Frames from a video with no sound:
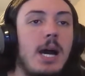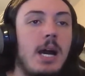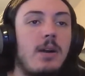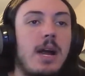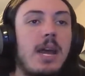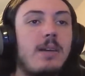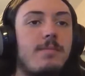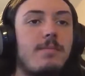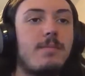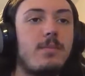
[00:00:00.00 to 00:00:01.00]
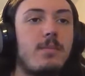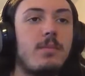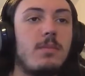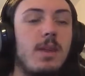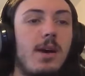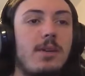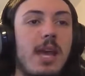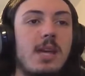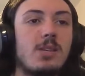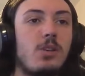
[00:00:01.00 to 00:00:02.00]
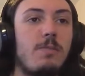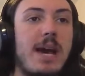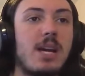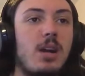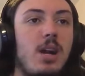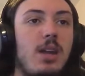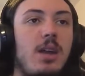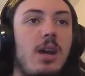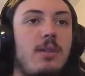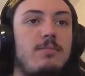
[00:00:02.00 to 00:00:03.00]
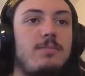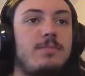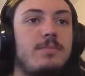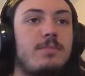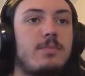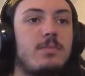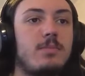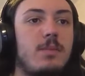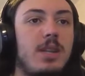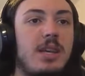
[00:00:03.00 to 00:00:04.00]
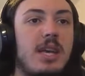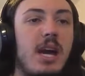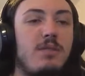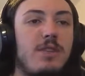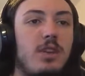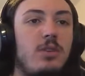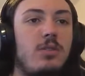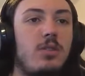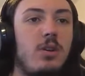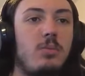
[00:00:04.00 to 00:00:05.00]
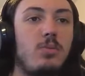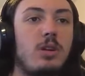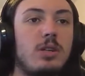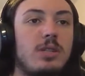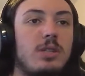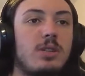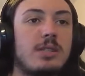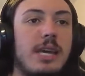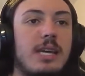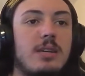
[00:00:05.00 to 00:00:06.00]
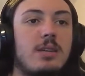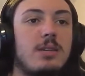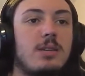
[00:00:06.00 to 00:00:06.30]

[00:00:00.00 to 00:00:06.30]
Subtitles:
Alright. Okay, so back on the Galvin homeworld, it looks like.